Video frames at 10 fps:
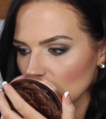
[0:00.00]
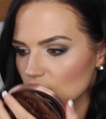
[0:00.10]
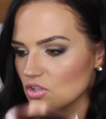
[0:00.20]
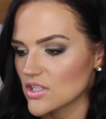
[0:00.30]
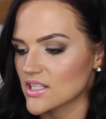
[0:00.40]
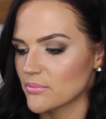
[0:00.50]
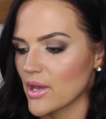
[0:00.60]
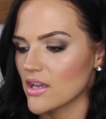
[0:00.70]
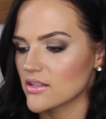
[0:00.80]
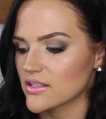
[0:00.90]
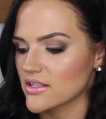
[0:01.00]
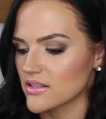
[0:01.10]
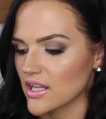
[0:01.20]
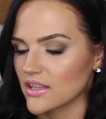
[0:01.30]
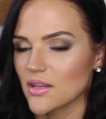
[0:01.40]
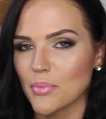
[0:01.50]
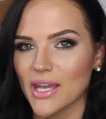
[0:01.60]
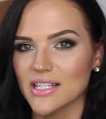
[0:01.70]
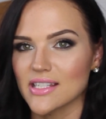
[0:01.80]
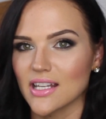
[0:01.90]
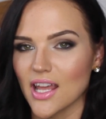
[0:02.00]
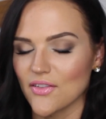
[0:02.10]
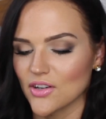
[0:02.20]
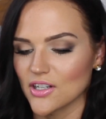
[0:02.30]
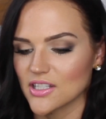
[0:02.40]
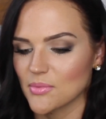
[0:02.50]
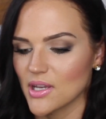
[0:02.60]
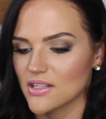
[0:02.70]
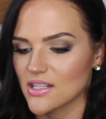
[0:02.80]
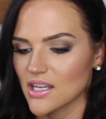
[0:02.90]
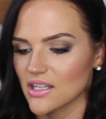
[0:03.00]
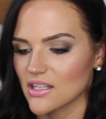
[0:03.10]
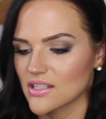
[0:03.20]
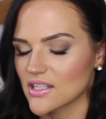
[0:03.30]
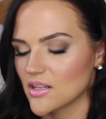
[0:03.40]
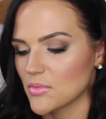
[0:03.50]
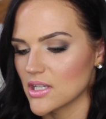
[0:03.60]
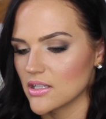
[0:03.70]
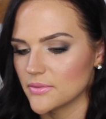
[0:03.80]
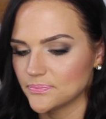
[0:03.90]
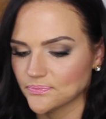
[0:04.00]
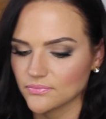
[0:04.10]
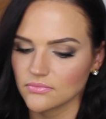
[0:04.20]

It just smells like the best scent ever. It smells like cinnamon.